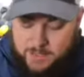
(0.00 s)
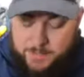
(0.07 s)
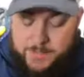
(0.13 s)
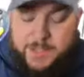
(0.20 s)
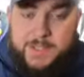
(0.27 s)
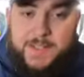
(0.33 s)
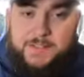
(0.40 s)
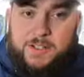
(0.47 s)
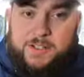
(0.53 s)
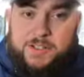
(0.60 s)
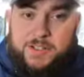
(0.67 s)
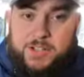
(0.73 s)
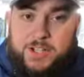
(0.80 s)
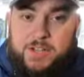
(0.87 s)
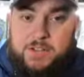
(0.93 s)
These things are
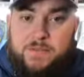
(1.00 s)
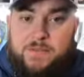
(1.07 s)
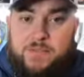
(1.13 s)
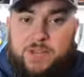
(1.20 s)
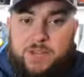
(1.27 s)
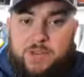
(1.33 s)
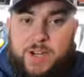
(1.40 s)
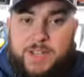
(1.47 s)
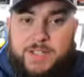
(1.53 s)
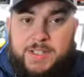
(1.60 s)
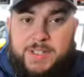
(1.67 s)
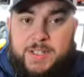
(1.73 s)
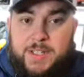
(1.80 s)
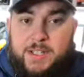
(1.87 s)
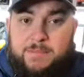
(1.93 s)
dirty. You have no
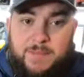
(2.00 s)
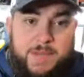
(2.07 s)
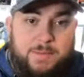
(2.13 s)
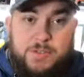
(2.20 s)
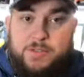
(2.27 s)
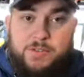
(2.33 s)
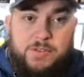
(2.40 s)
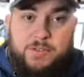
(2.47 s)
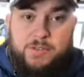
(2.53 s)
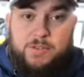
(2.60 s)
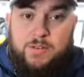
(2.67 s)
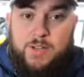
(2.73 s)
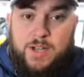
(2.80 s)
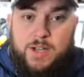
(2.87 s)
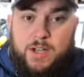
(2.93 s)
idea, maybe you
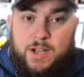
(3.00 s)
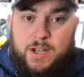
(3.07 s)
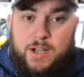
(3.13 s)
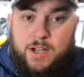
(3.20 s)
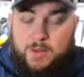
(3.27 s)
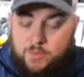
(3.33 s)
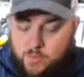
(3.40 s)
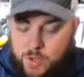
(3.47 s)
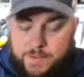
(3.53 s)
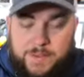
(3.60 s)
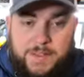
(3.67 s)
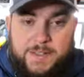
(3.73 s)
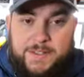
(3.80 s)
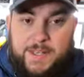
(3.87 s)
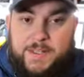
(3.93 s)
do, what
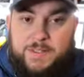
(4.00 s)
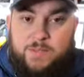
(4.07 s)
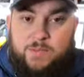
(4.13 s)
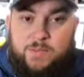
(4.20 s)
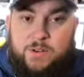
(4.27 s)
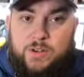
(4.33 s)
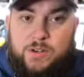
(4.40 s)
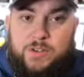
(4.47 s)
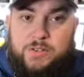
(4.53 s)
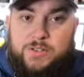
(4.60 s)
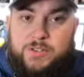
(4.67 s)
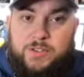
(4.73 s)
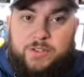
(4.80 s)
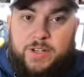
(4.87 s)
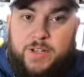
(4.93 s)
these things were
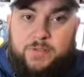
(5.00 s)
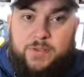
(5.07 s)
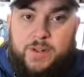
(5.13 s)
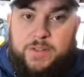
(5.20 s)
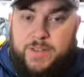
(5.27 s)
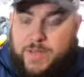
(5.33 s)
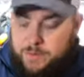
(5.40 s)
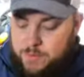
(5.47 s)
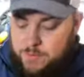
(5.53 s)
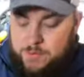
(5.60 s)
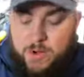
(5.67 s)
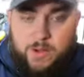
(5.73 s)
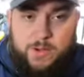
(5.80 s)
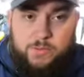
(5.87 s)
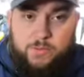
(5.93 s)
doing when they were
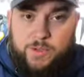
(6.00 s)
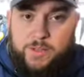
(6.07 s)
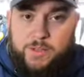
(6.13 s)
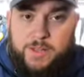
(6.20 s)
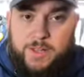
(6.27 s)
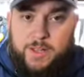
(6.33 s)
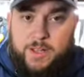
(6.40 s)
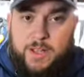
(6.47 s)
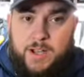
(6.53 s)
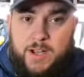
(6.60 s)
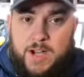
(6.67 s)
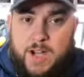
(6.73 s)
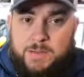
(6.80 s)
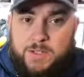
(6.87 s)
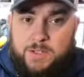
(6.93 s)
barnwood.
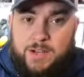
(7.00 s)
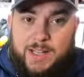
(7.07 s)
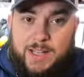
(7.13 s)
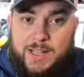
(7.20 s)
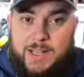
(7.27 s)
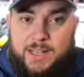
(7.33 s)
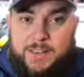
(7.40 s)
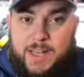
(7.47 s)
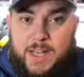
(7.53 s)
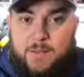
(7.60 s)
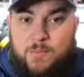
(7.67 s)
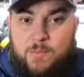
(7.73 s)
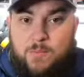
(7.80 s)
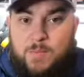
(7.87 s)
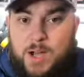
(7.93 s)
So clean
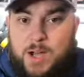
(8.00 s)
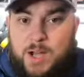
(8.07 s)
them.